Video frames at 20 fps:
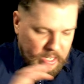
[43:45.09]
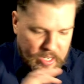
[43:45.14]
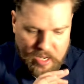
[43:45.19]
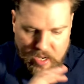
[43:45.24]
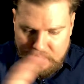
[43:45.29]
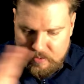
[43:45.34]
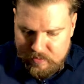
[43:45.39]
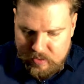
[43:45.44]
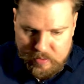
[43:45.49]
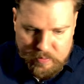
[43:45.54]

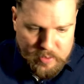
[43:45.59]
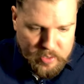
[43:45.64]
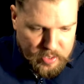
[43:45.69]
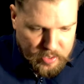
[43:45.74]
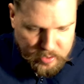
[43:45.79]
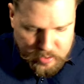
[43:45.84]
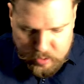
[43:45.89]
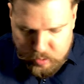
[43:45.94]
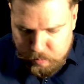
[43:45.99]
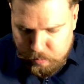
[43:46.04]
I've never
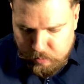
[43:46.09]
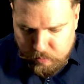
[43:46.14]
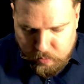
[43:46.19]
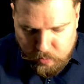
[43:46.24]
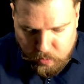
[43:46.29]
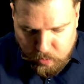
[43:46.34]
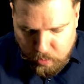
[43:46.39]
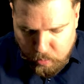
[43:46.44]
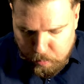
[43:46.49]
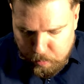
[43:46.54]
done this
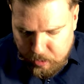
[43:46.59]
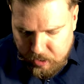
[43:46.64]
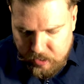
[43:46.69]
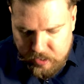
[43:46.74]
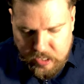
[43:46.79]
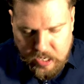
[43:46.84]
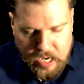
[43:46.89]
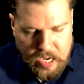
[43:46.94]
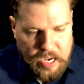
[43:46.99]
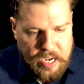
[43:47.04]
before, but
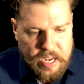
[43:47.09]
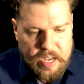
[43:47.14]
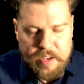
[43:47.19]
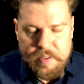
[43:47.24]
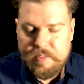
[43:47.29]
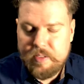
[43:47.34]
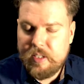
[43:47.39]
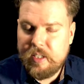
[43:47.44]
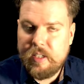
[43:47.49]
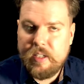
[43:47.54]
I
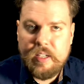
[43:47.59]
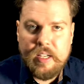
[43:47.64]
have to